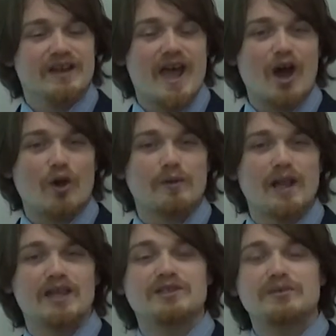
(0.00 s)
Now,
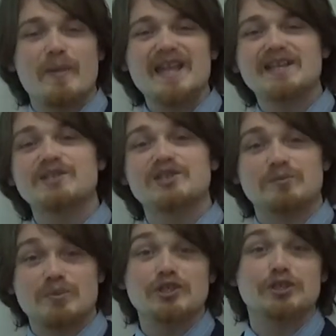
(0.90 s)
debate is a
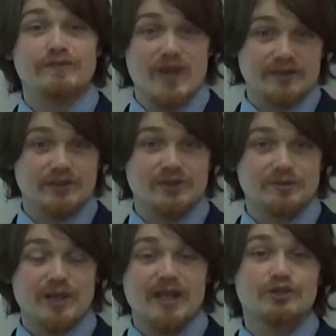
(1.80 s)
speech event,
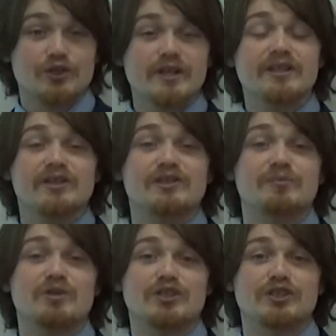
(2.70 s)
and during these
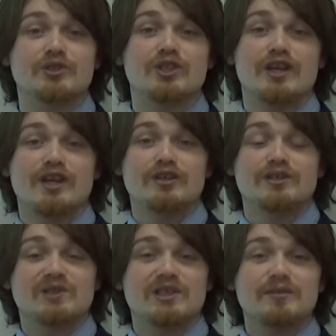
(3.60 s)
speeches,
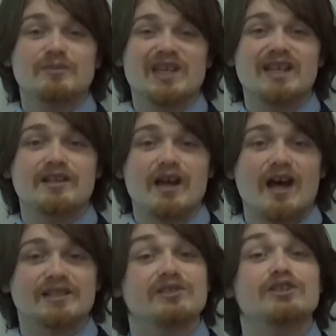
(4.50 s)
teams
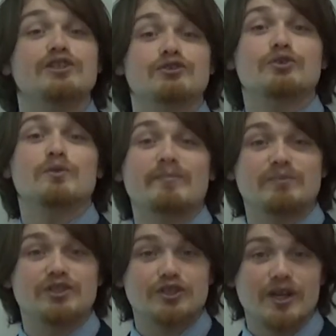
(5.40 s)
cannot
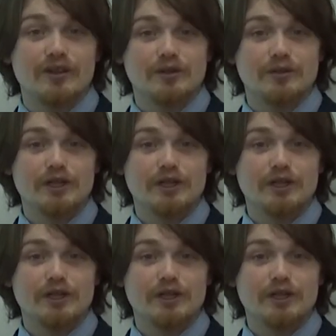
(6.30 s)
interrupt each other.